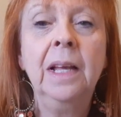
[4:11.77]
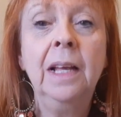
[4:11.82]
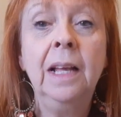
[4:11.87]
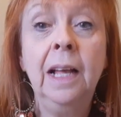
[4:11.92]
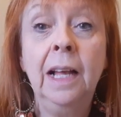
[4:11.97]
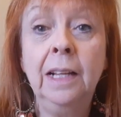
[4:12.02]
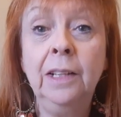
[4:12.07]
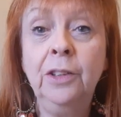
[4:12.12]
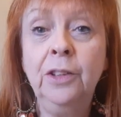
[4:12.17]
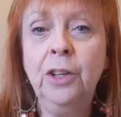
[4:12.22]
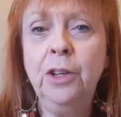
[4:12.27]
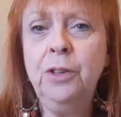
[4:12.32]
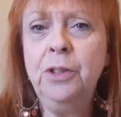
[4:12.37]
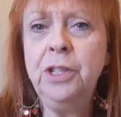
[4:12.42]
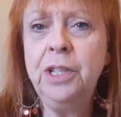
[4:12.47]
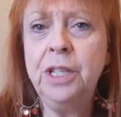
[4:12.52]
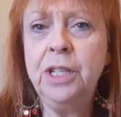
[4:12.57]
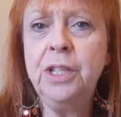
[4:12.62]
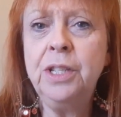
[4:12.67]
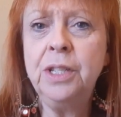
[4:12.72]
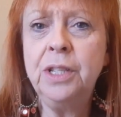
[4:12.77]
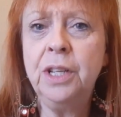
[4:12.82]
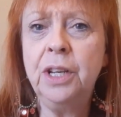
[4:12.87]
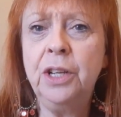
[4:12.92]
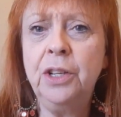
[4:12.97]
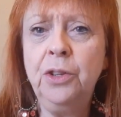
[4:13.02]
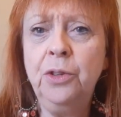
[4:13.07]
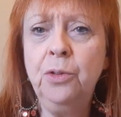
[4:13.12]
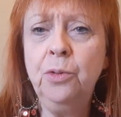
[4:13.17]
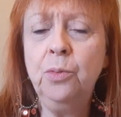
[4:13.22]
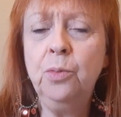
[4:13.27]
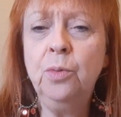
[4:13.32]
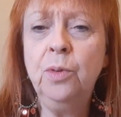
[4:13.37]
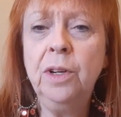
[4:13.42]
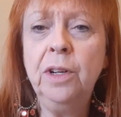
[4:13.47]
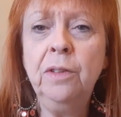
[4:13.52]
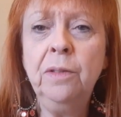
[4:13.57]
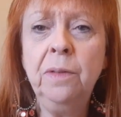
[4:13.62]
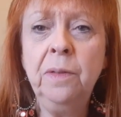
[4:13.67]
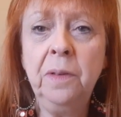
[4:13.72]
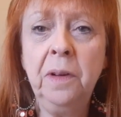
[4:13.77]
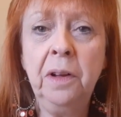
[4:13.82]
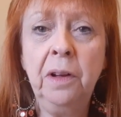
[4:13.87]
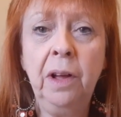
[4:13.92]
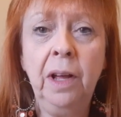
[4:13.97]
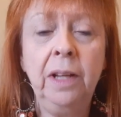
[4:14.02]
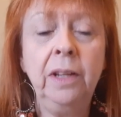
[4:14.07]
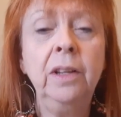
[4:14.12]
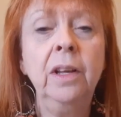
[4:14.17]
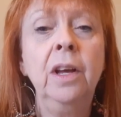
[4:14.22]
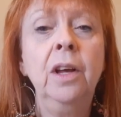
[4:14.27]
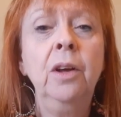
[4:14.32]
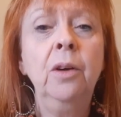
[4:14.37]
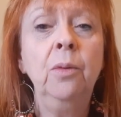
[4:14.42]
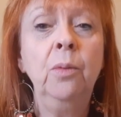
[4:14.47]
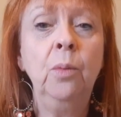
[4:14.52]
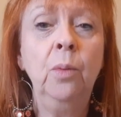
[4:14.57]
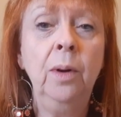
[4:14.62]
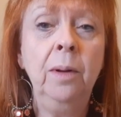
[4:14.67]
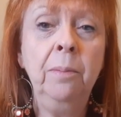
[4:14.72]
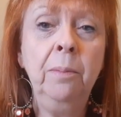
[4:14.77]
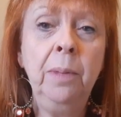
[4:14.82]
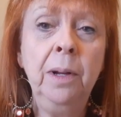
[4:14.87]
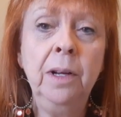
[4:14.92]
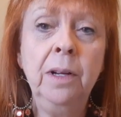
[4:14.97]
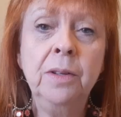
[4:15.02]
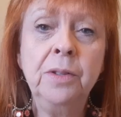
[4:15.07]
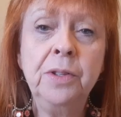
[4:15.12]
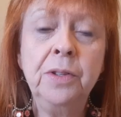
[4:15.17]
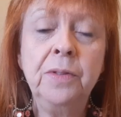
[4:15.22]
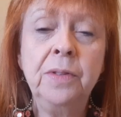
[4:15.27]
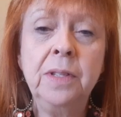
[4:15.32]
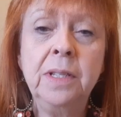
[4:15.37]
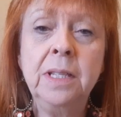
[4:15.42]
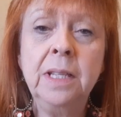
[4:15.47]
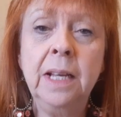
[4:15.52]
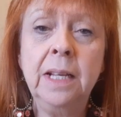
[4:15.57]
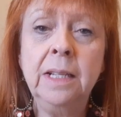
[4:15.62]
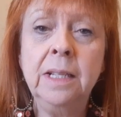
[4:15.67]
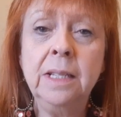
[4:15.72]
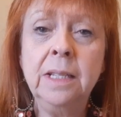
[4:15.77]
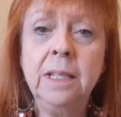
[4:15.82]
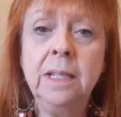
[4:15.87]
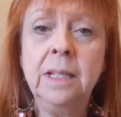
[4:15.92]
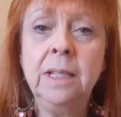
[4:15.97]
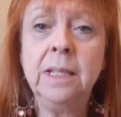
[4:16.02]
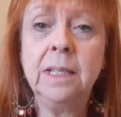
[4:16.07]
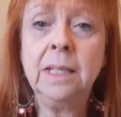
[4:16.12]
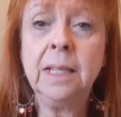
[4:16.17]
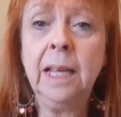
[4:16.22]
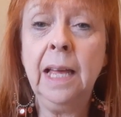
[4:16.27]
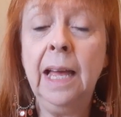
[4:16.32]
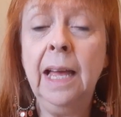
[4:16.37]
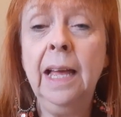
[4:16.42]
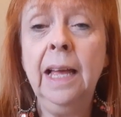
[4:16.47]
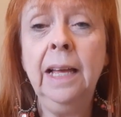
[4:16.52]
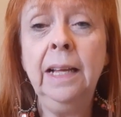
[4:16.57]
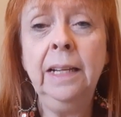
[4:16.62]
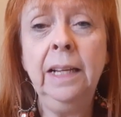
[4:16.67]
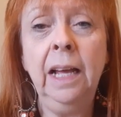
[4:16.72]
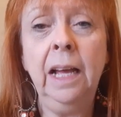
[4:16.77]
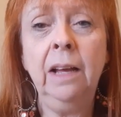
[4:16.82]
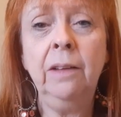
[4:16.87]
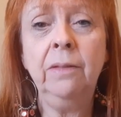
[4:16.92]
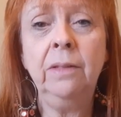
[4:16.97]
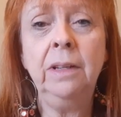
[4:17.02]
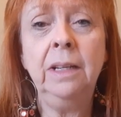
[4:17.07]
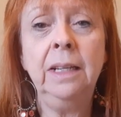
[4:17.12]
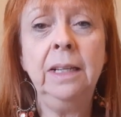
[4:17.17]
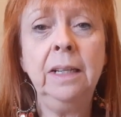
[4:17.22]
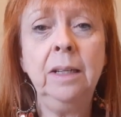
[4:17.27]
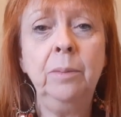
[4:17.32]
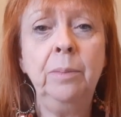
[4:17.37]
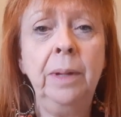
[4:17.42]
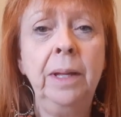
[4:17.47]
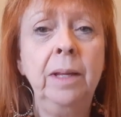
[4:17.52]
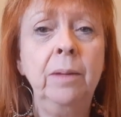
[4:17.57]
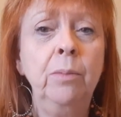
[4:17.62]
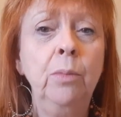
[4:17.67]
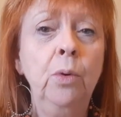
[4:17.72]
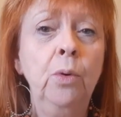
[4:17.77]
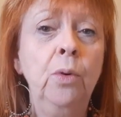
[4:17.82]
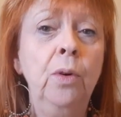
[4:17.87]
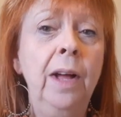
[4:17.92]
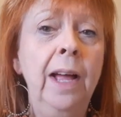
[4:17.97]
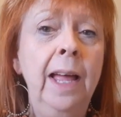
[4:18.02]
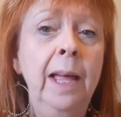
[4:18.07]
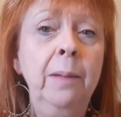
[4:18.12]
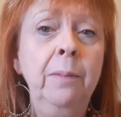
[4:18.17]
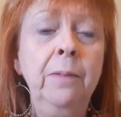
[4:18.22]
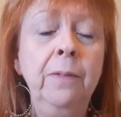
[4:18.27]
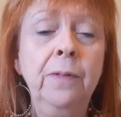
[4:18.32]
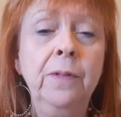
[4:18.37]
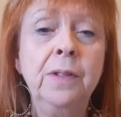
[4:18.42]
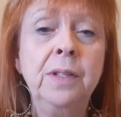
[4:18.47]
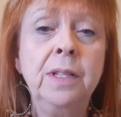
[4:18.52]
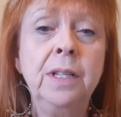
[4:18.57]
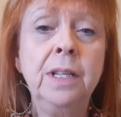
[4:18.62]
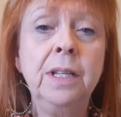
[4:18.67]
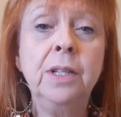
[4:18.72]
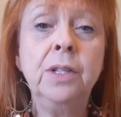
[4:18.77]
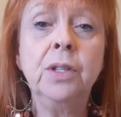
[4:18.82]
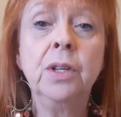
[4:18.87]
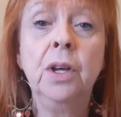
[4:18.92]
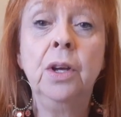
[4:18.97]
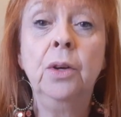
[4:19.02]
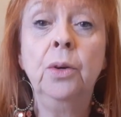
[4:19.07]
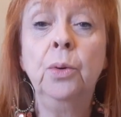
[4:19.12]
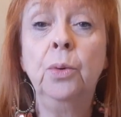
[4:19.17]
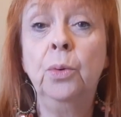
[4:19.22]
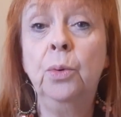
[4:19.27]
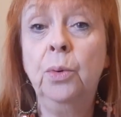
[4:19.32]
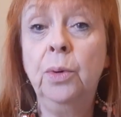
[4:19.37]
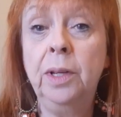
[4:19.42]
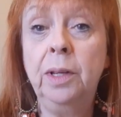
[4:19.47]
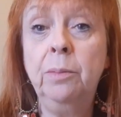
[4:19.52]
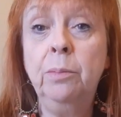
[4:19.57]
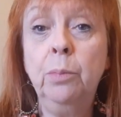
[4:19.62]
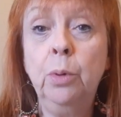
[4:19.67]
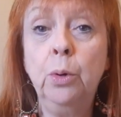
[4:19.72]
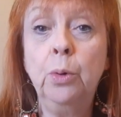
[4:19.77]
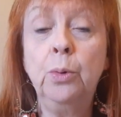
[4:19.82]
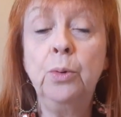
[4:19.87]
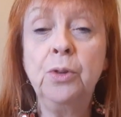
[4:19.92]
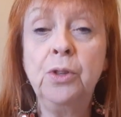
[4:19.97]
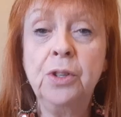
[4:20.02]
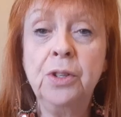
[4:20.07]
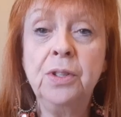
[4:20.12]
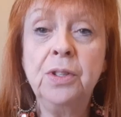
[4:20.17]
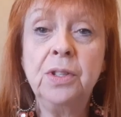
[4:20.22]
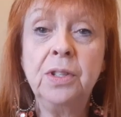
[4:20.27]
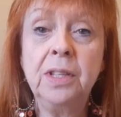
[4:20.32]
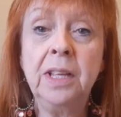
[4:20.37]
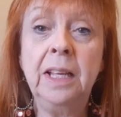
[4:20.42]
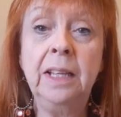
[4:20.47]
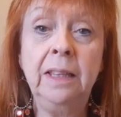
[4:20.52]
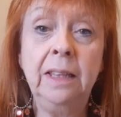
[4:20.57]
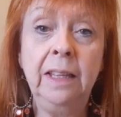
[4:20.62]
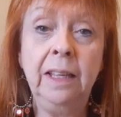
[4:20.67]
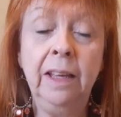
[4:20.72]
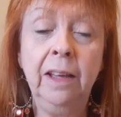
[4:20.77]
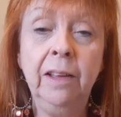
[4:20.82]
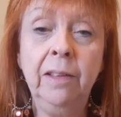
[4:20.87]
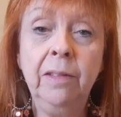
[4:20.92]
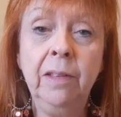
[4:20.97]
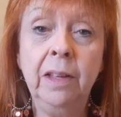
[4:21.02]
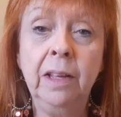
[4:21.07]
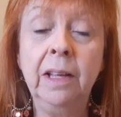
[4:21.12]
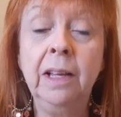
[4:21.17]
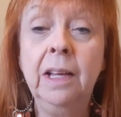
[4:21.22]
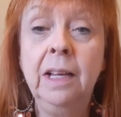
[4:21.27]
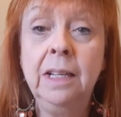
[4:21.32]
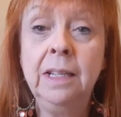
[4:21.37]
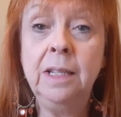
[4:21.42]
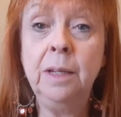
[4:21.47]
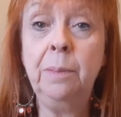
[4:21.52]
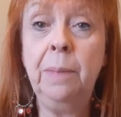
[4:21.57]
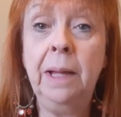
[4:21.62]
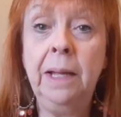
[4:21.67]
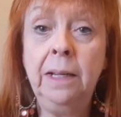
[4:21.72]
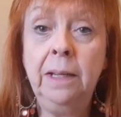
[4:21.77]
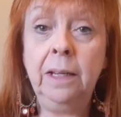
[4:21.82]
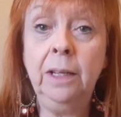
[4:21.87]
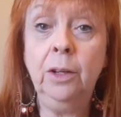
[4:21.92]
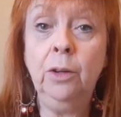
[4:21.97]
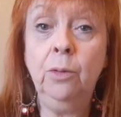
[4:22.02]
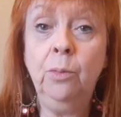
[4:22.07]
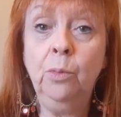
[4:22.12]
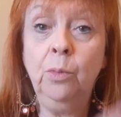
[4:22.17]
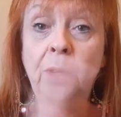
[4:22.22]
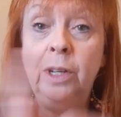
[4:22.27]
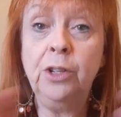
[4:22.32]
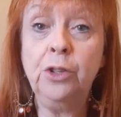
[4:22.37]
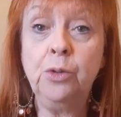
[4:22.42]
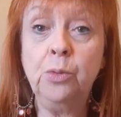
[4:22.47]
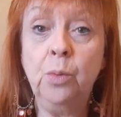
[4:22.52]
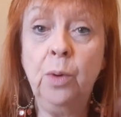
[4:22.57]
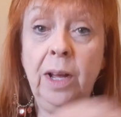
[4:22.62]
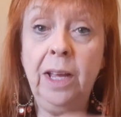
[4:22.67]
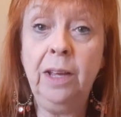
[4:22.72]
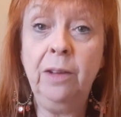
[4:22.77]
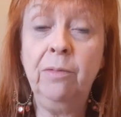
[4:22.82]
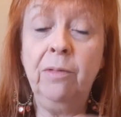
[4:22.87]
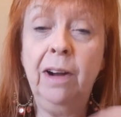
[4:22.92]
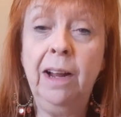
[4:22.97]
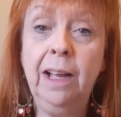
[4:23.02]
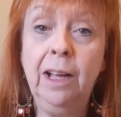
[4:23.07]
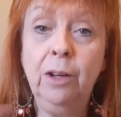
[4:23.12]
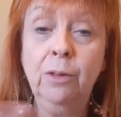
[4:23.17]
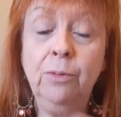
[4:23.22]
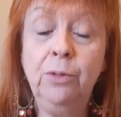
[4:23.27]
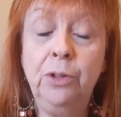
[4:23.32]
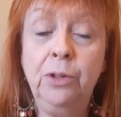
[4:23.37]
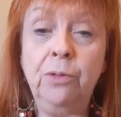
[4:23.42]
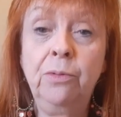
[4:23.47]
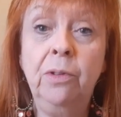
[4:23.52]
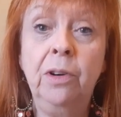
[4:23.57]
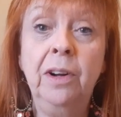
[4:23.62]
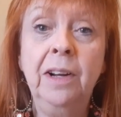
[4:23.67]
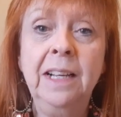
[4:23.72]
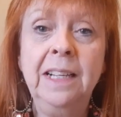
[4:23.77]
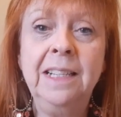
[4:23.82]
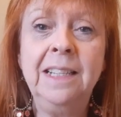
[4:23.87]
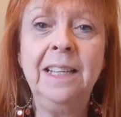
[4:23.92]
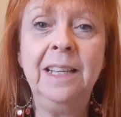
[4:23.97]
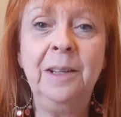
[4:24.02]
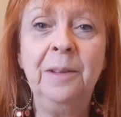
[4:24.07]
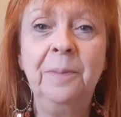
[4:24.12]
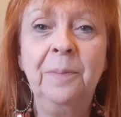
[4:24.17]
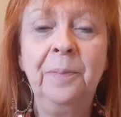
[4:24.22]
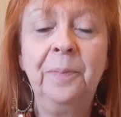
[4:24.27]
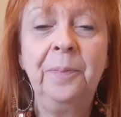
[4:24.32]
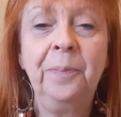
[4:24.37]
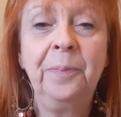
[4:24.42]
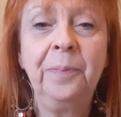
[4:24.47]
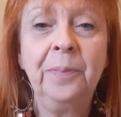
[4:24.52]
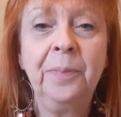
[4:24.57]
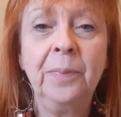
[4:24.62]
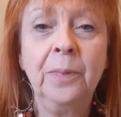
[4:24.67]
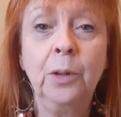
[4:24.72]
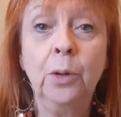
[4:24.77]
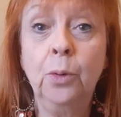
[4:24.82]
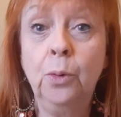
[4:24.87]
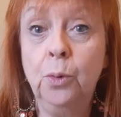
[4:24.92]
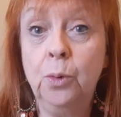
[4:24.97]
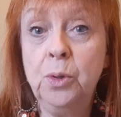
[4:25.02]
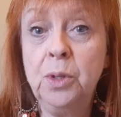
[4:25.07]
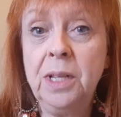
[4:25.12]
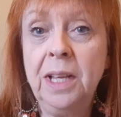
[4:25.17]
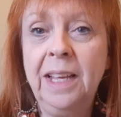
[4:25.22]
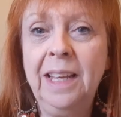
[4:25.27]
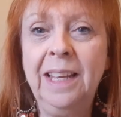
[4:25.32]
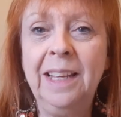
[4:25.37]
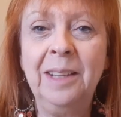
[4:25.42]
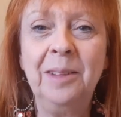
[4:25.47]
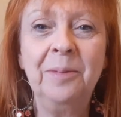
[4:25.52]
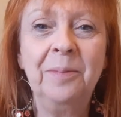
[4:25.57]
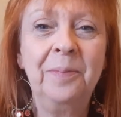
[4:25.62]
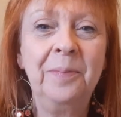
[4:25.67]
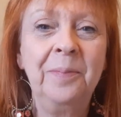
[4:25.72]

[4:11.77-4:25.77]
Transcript: And notice that you will find one part of the sentence can have a little bit more emphasis or importance than the other, depending on which way round you write it or say it.